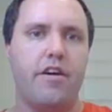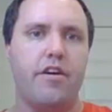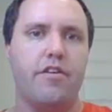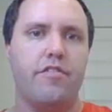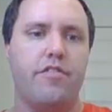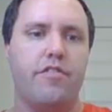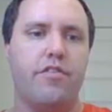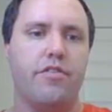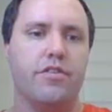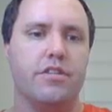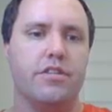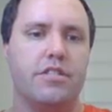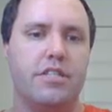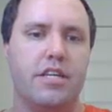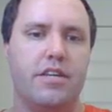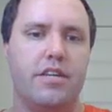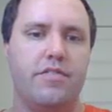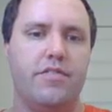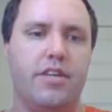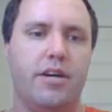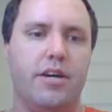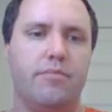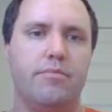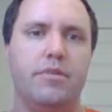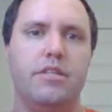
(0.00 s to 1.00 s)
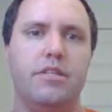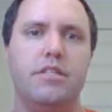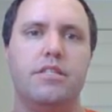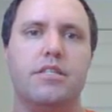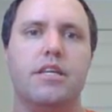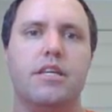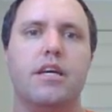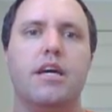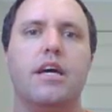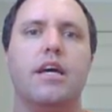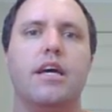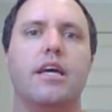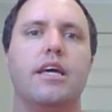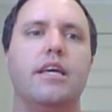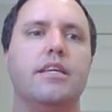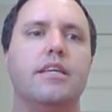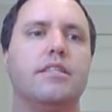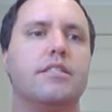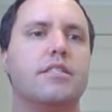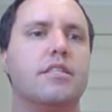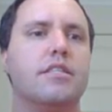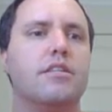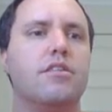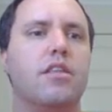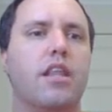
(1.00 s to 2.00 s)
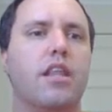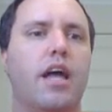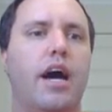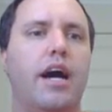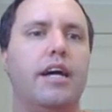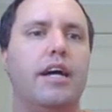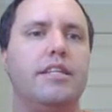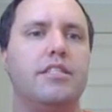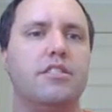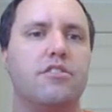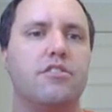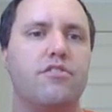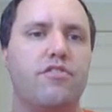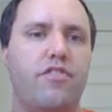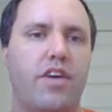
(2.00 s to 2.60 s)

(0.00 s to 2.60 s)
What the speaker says: for a set of numbers is the largest